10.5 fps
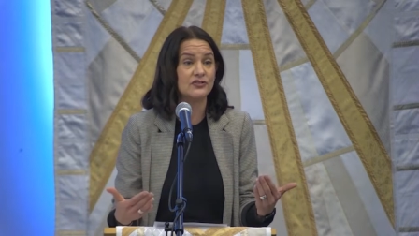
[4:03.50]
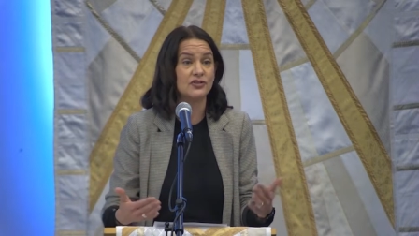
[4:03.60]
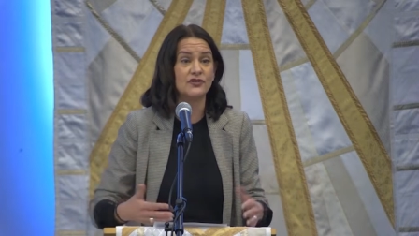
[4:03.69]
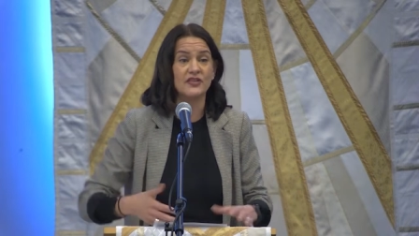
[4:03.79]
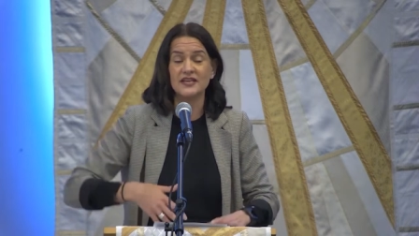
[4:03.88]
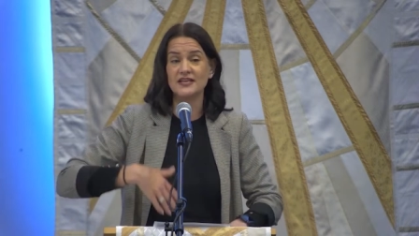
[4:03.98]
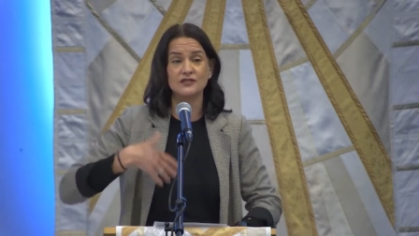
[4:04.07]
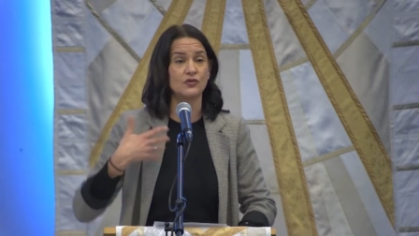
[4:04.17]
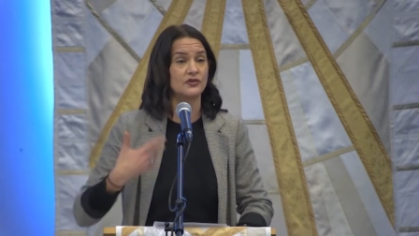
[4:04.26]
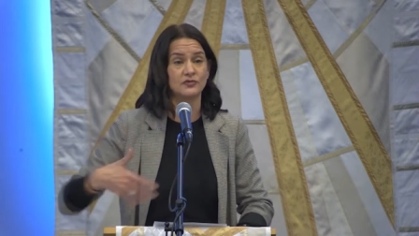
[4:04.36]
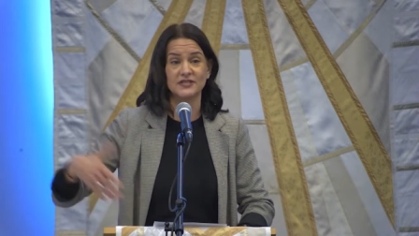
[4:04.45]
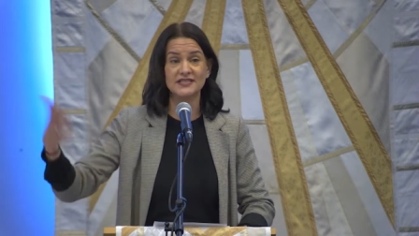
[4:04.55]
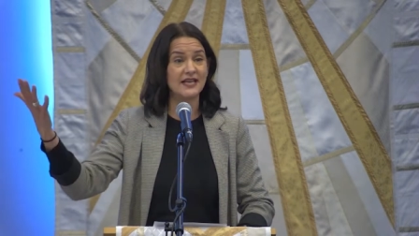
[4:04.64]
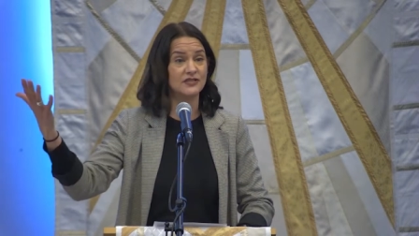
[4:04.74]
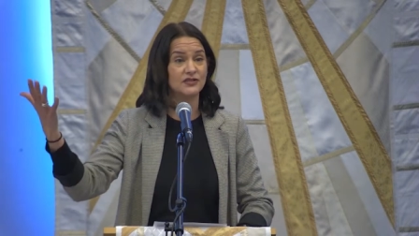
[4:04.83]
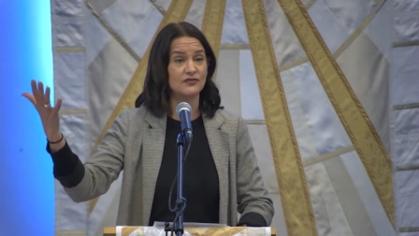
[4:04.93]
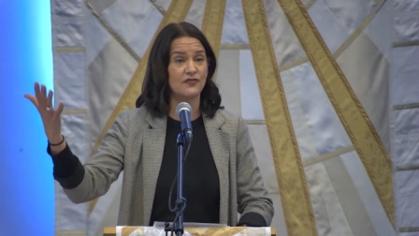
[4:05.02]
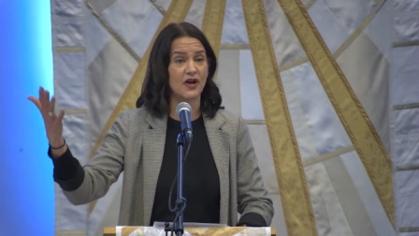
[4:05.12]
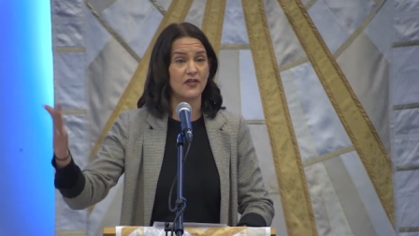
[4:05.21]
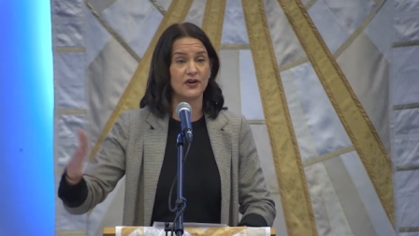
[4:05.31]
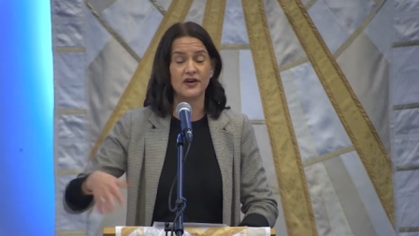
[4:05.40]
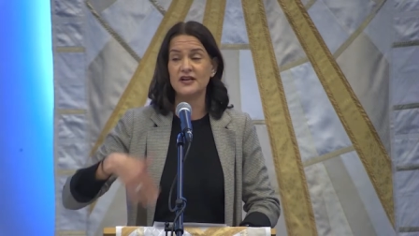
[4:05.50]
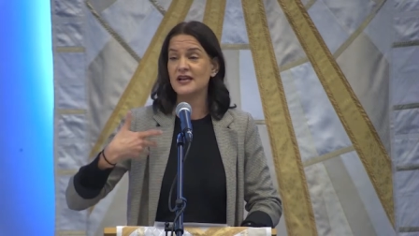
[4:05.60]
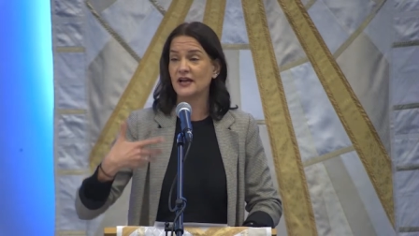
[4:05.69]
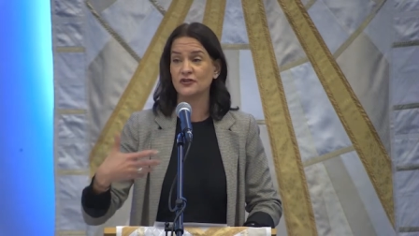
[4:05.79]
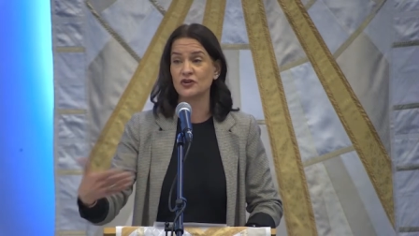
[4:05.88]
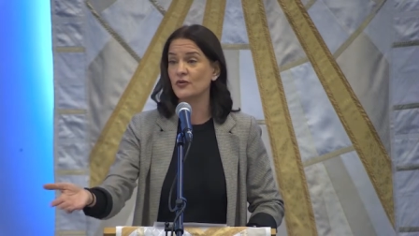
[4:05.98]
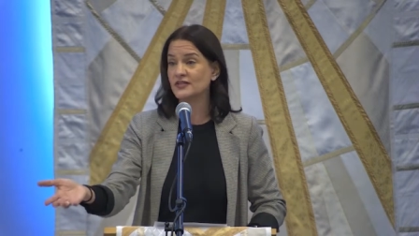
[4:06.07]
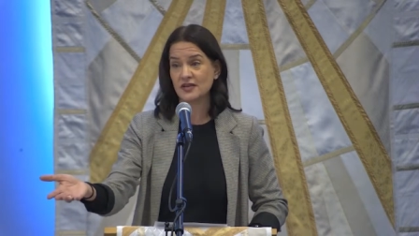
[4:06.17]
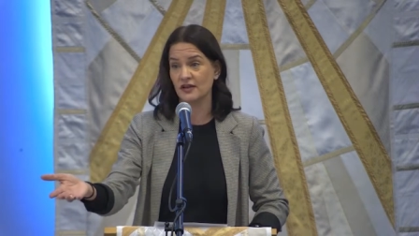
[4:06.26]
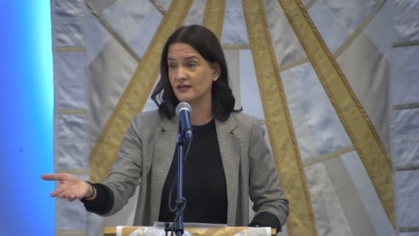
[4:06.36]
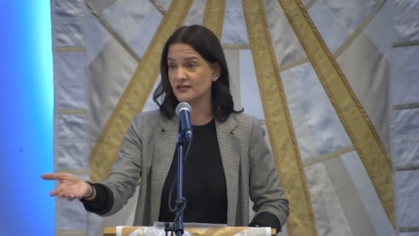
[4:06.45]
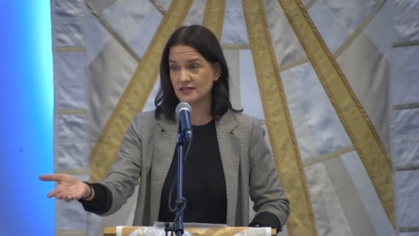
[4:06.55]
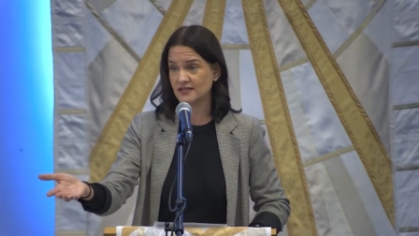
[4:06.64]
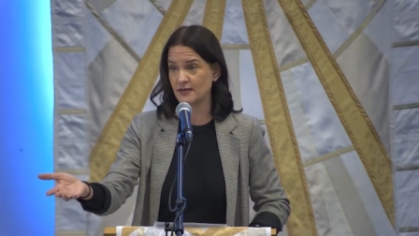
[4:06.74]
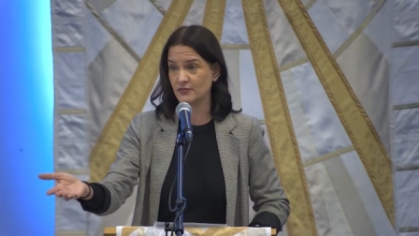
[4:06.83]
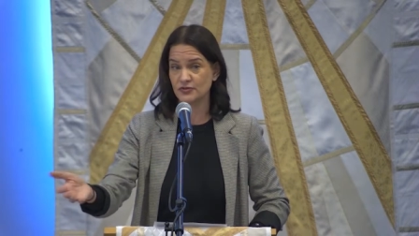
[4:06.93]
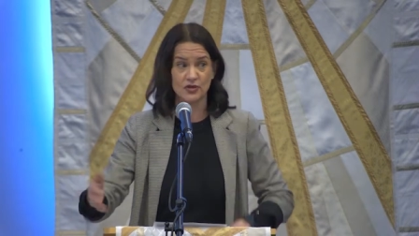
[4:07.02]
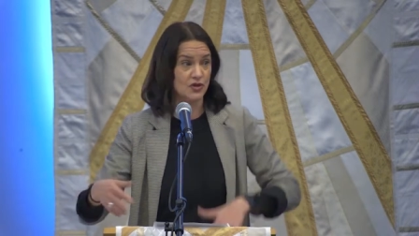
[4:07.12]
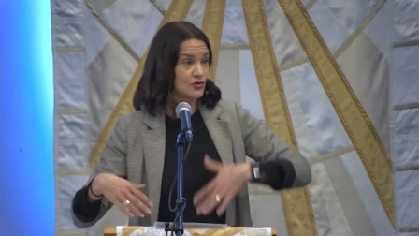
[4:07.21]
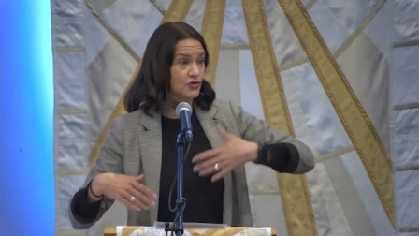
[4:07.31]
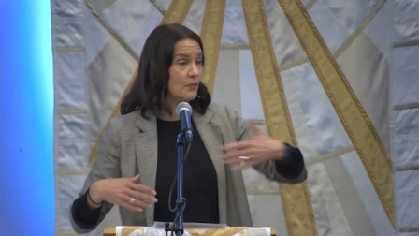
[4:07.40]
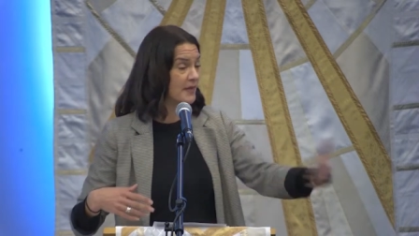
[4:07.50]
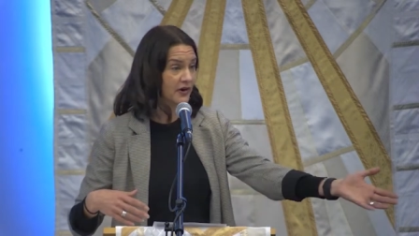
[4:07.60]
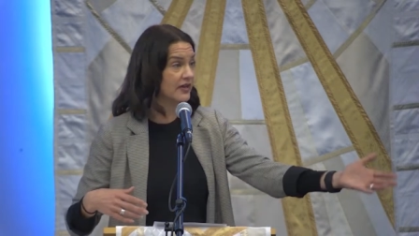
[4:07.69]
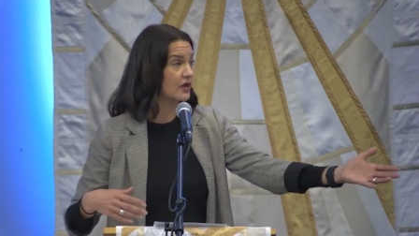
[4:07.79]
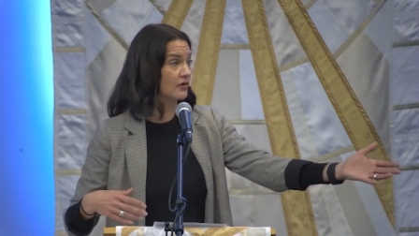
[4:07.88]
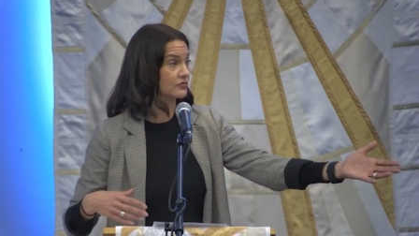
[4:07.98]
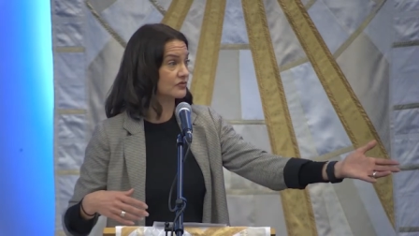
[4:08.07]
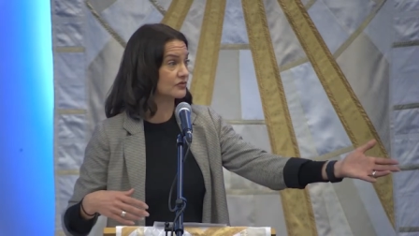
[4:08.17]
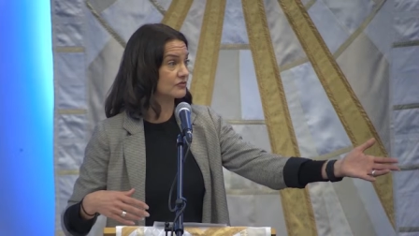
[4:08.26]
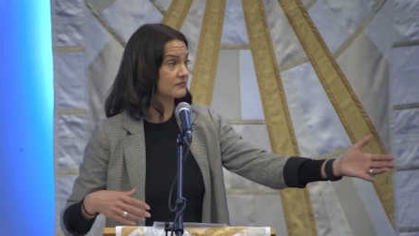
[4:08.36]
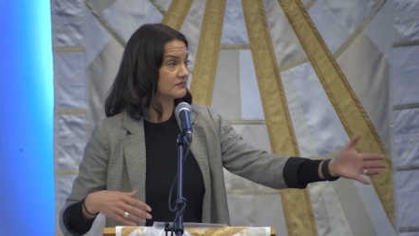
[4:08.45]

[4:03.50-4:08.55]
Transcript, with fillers: her that he is going to ascend to the Father and go and tell the disciples. So Mary goes.